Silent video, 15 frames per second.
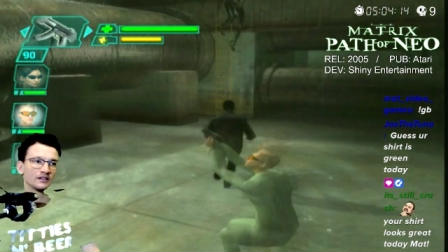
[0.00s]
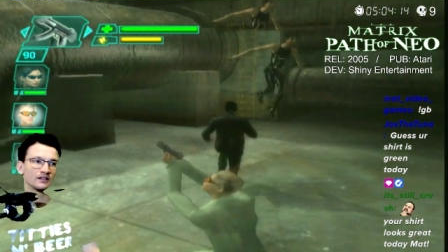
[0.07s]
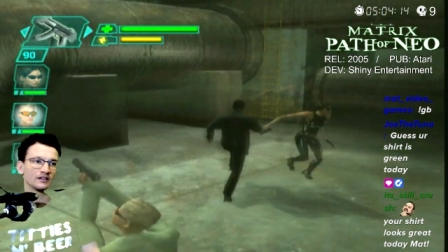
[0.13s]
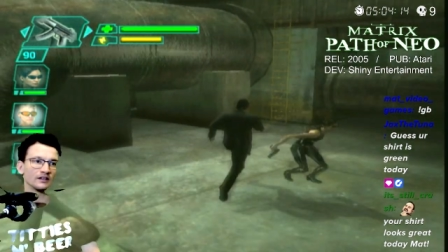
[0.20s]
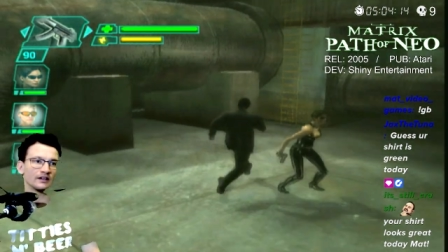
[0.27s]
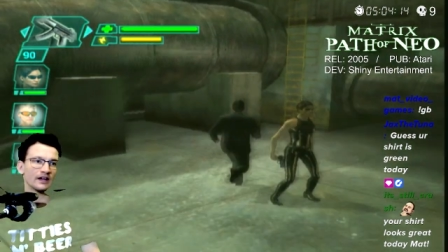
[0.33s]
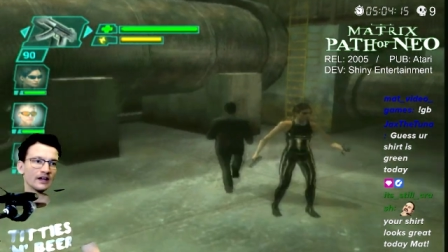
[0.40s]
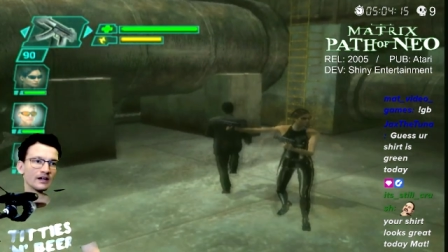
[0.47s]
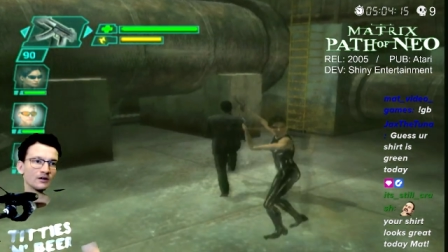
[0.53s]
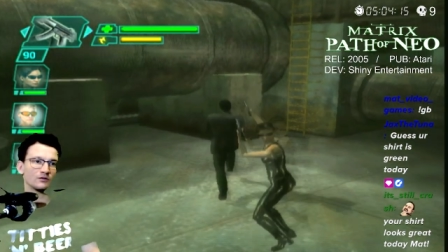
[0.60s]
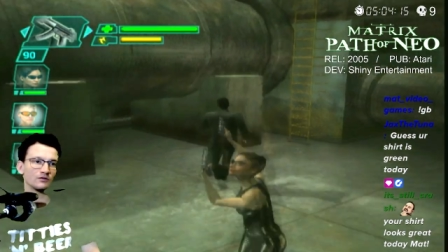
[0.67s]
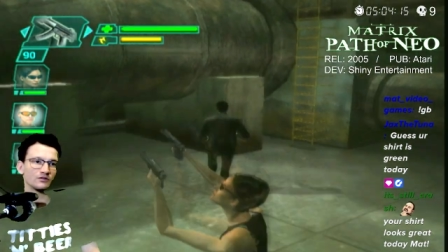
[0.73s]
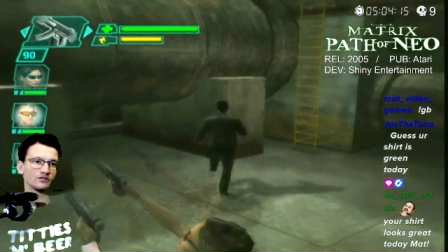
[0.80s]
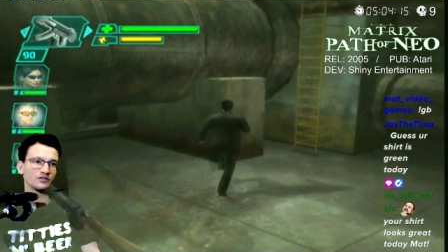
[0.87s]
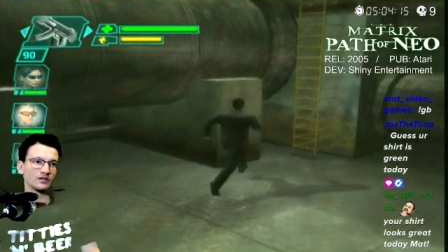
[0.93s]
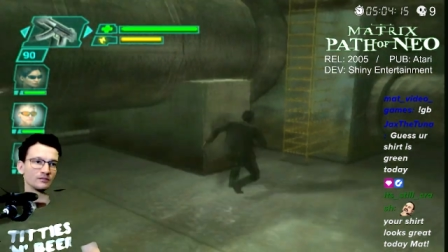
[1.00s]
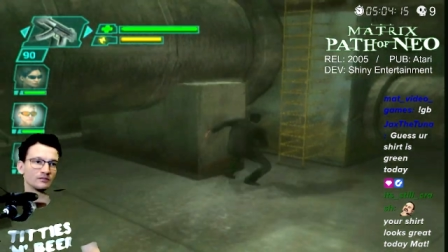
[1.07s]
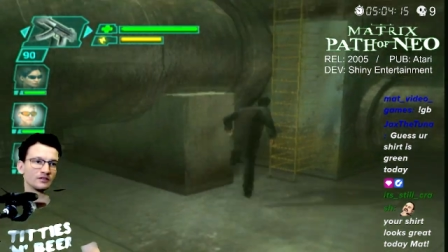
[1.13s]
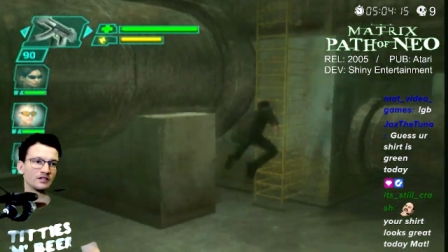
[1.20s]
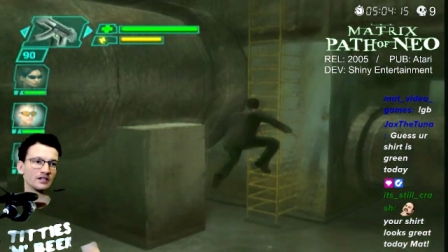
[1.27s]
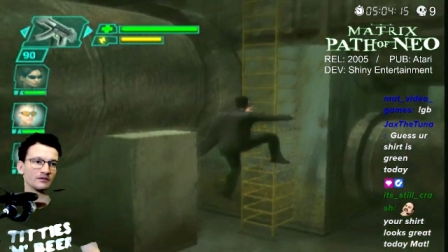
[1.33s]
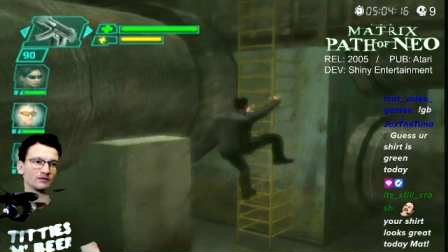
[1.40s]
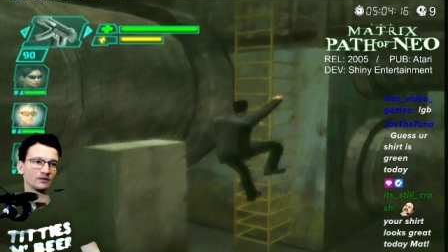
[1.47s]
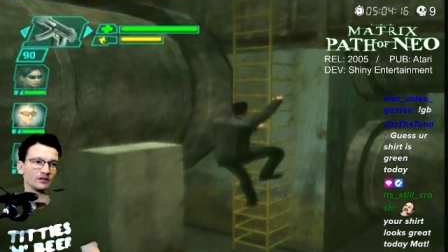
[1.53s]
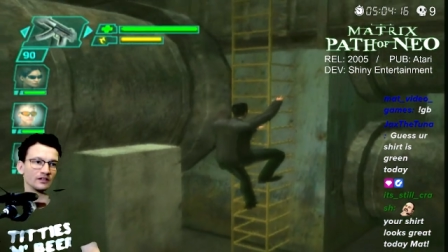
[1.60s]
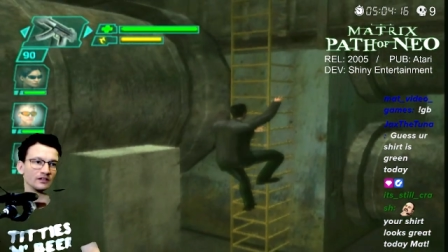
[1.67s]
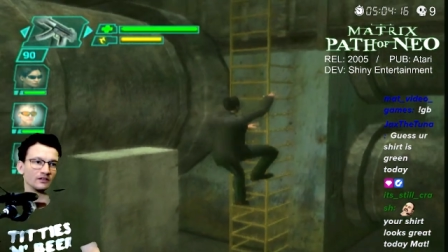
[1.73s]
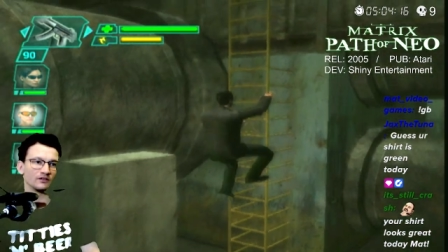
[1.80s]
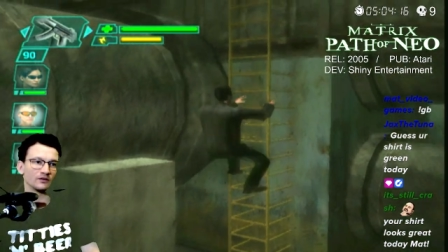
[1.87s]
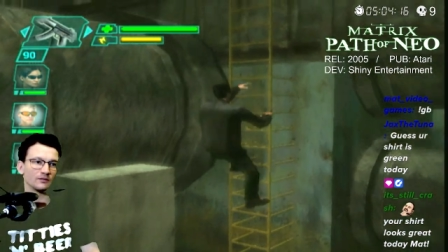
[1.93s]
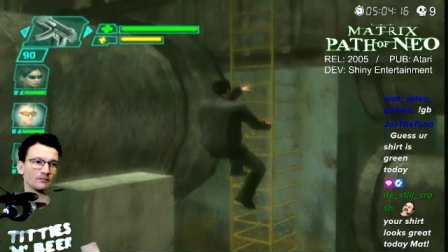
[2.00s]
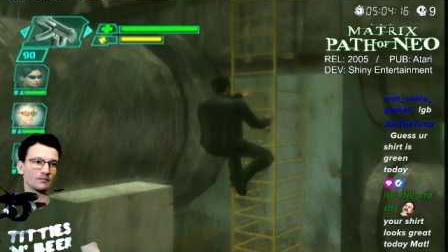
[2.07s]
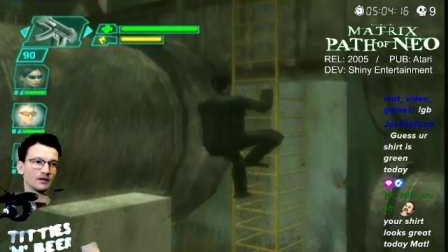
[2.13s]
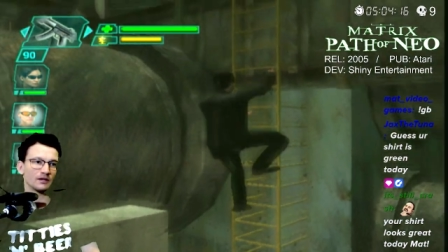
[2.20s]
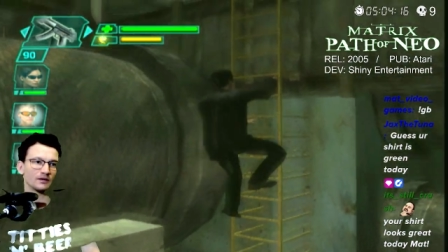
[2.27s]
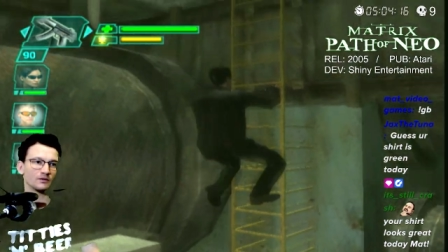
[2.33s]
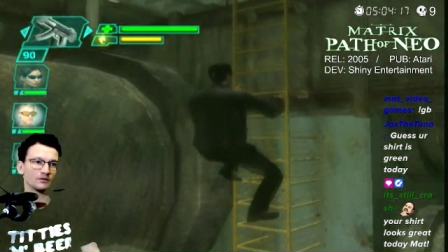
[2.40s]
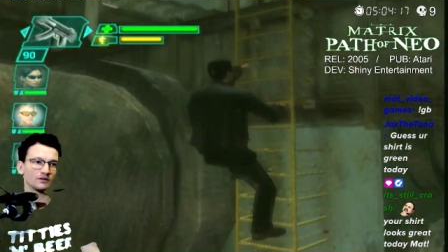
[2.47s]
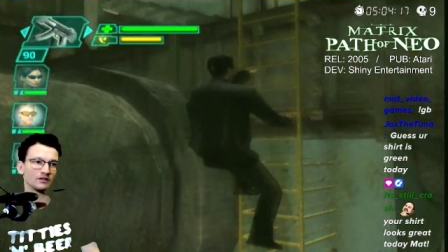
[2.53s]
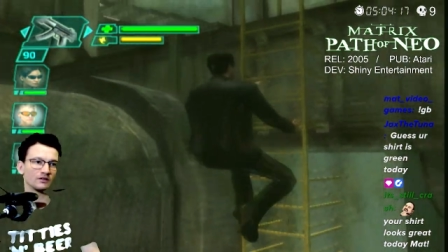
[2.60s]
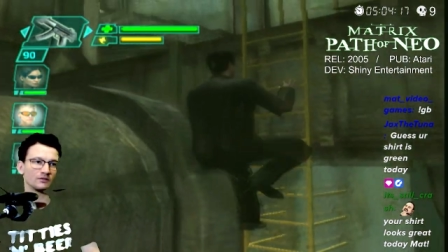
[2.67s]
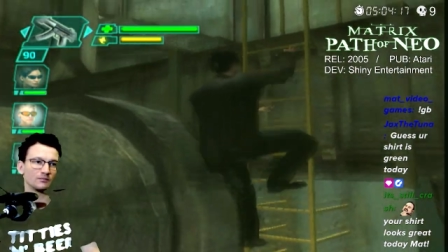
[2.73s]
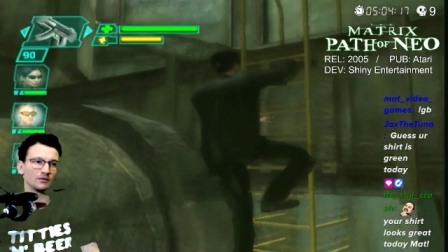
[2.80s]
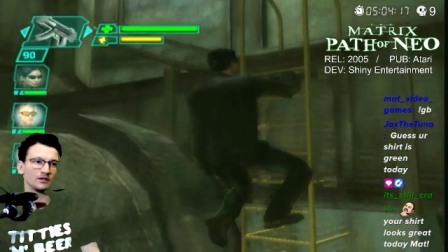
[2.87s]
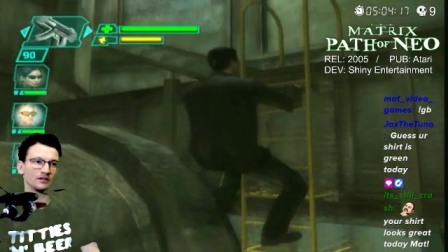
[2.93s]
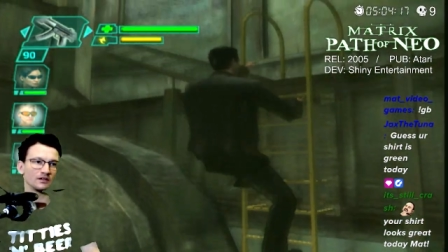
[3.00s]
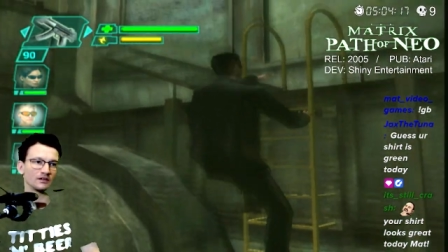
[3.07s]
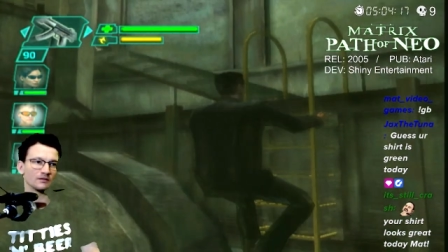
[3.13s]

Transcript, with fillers: And out jumped the devil. He's about this big.